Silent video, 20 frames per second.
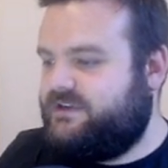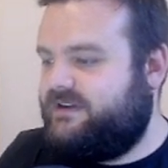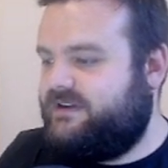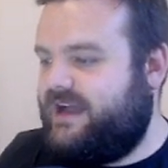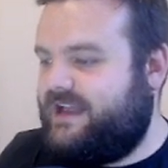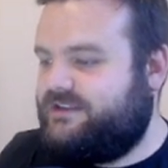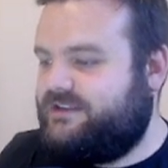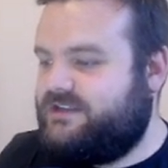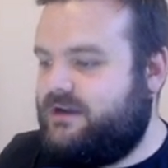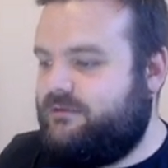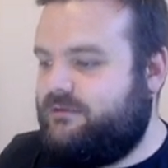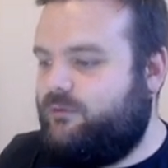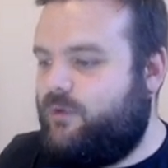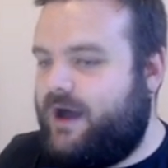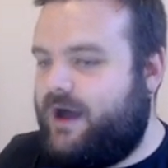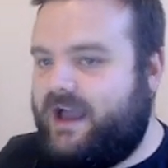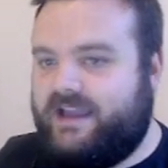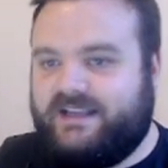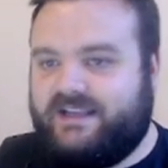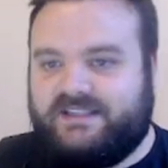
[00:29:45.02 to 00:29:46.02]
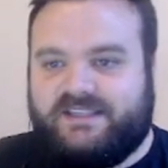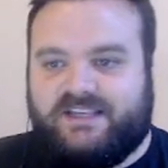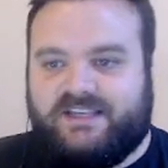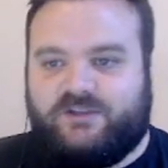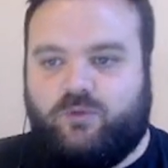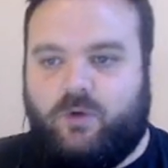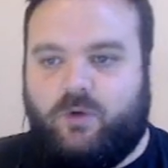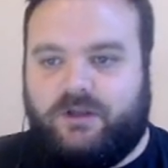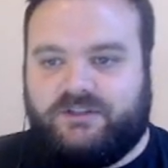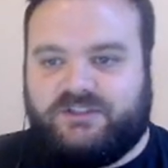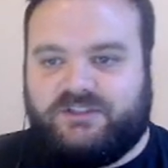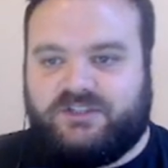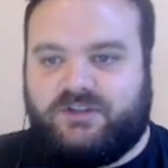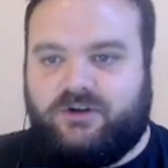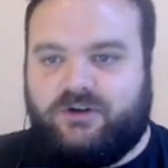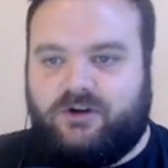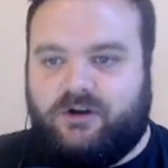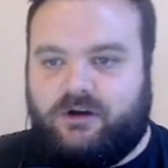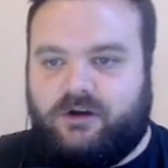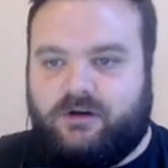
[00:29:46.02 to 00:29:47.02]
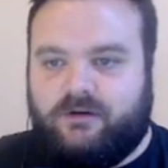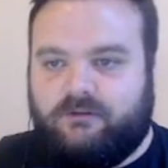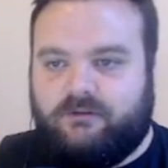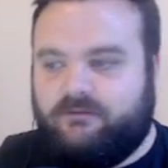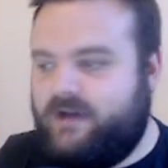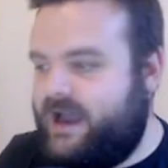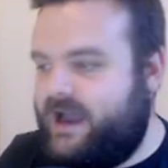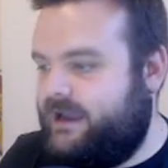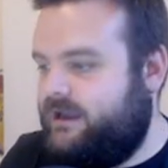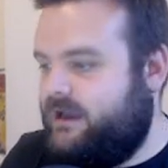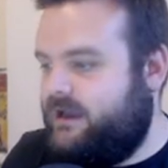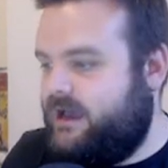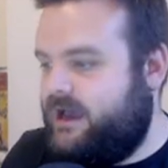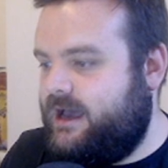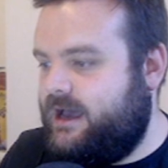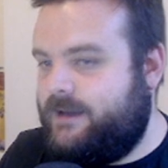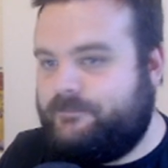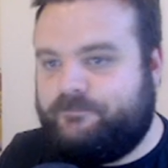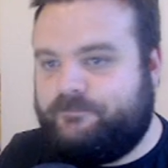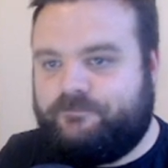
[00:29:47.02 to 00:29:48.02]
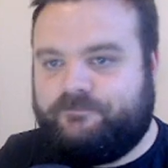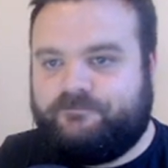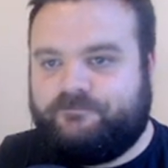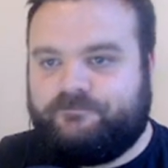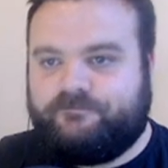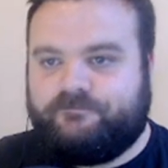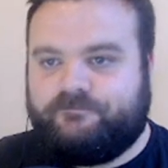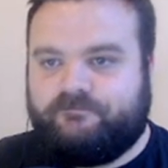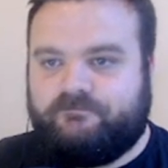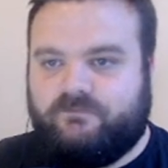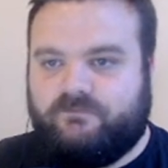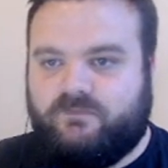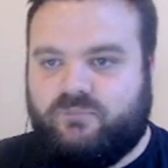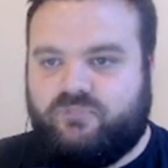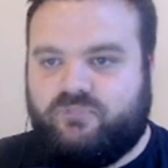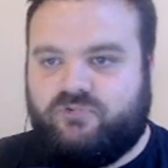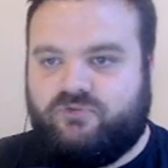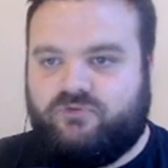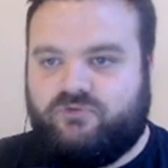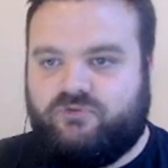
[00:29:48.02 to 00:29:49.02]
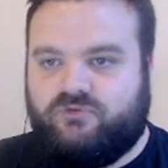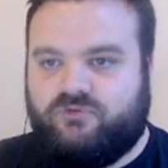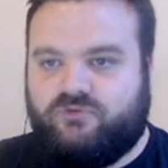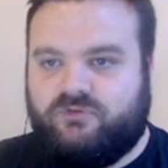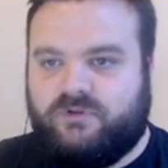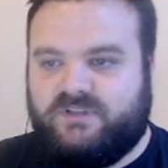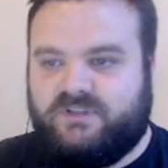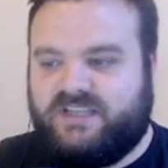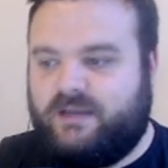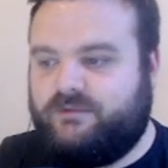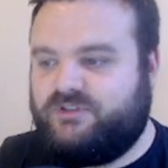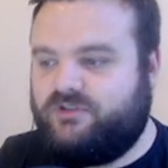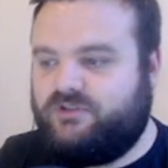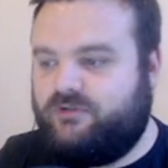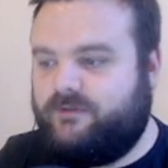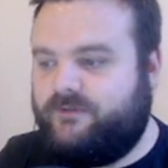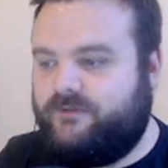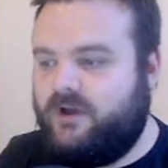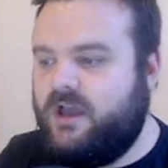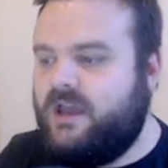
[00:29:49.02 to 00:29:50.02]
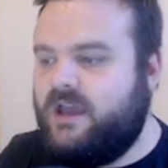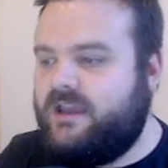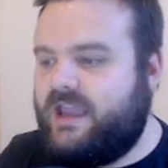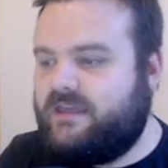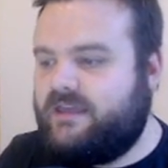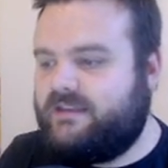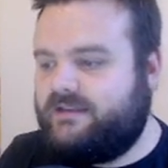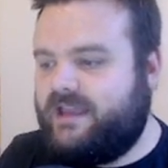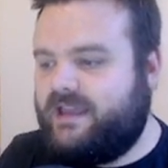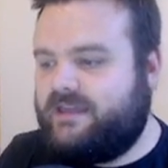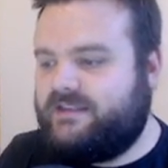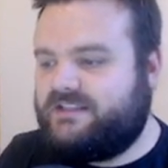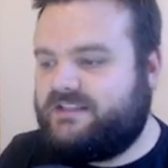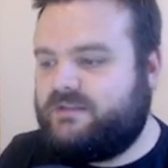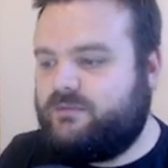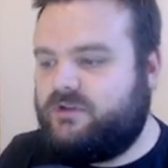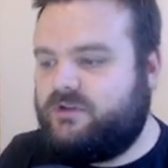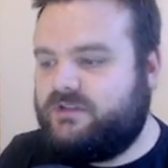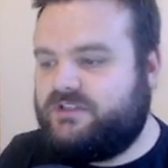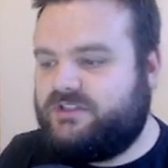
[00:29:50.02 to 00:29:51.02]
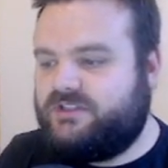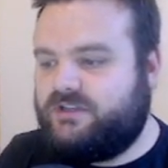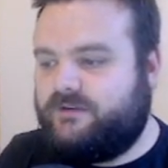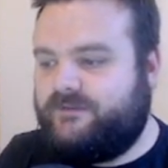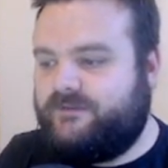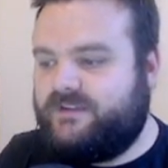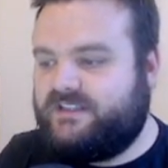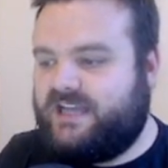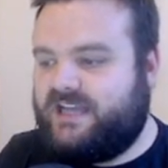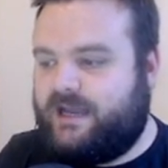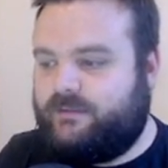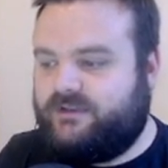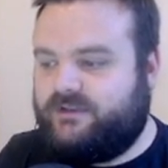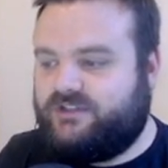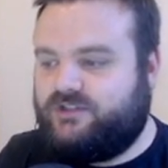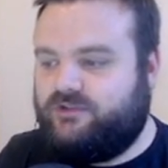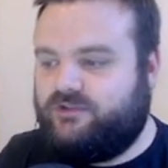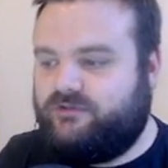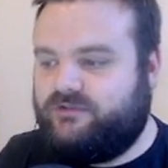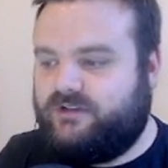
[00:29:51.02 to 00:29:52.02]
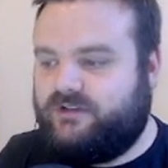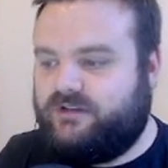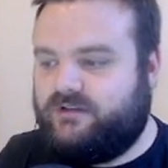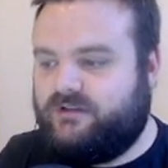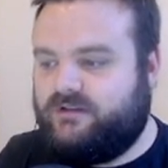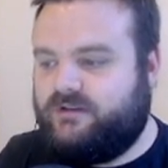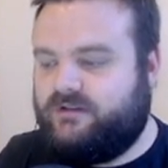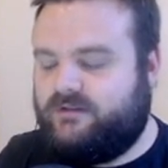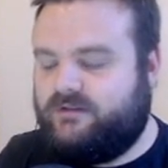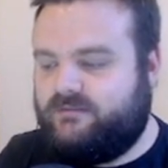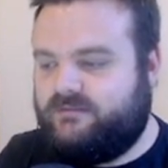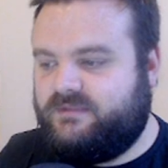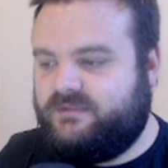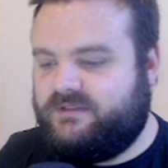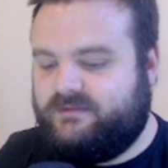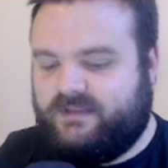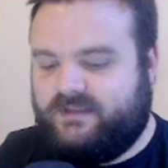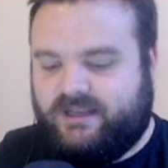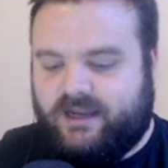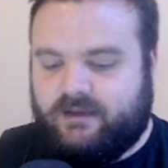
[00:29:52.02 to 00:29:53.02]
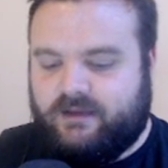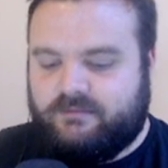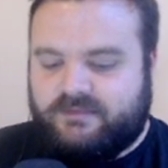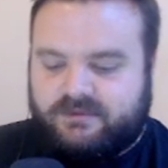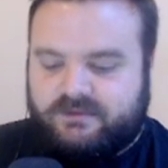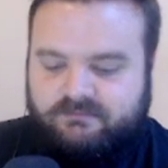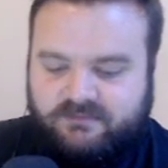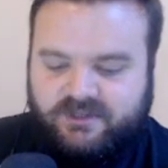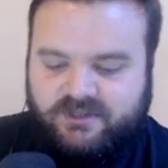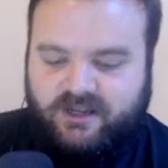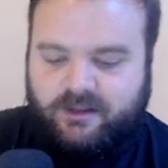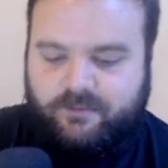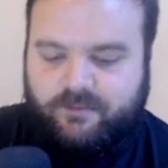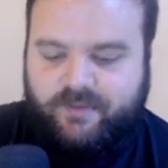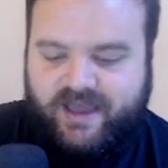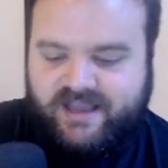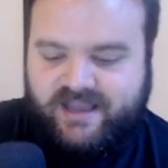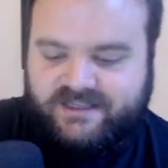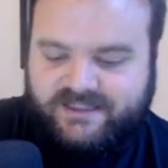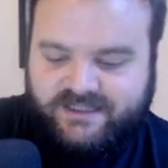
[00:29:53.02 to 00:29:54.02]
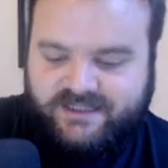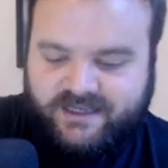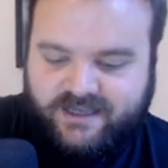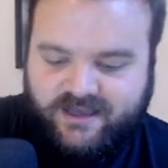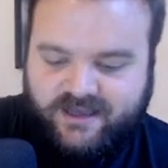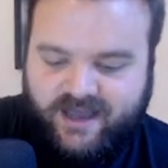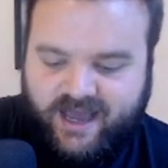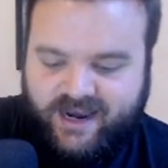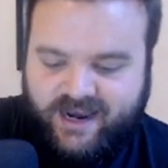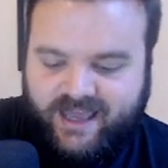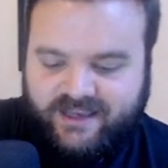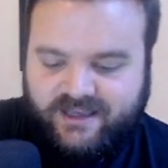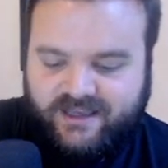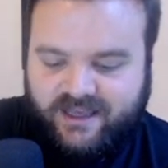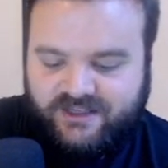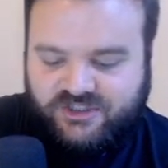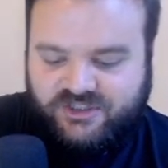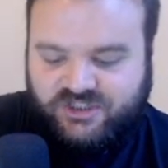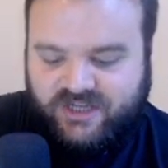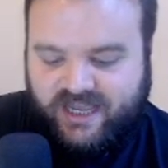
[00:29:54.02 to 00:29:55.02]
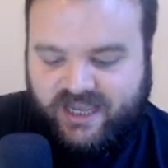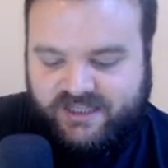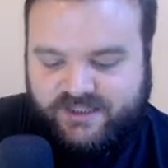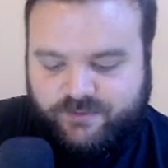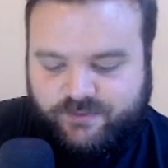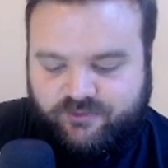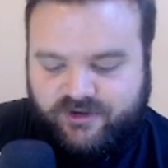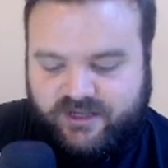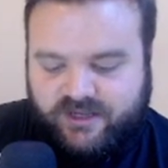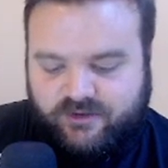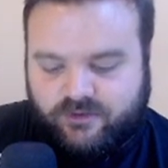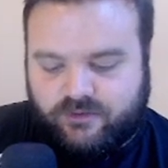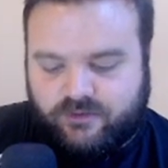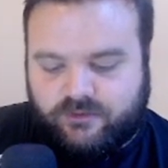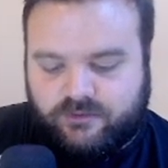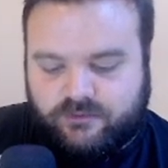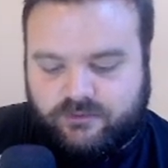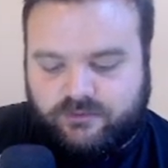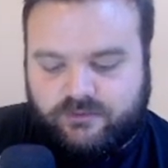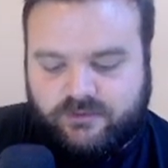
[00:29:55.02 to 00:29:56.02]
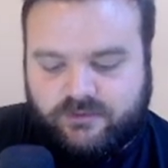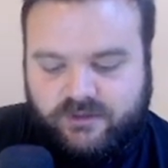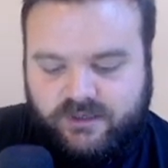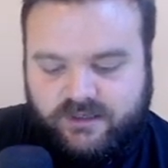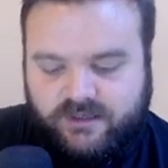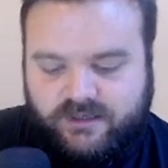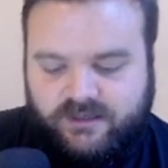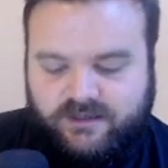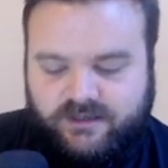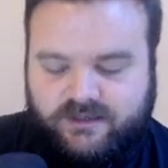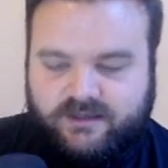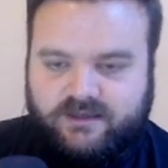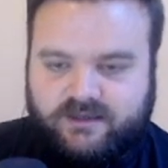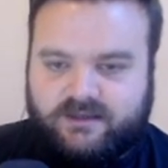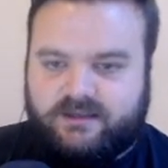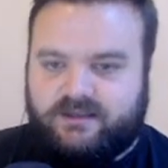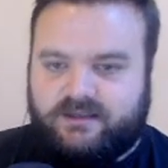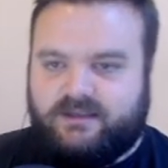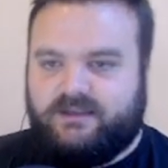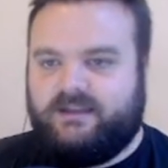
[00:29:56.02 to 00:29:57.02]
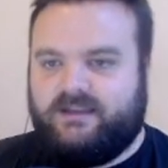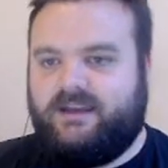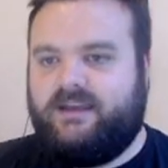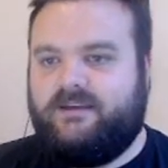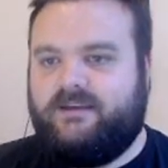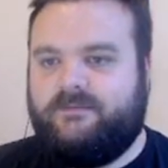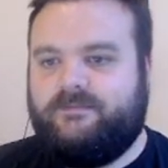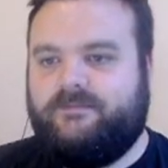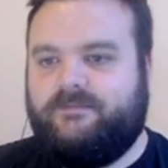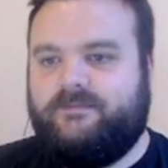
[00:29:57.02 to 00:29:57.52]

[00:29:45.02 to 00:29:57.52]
I don't. Why is this one score? Right. Um, Timeless Jordan. For, Yeah, yeah. There's some good stuff in Timeless Jordan. You know, not the best. I like Ashad's pretty cool. You know,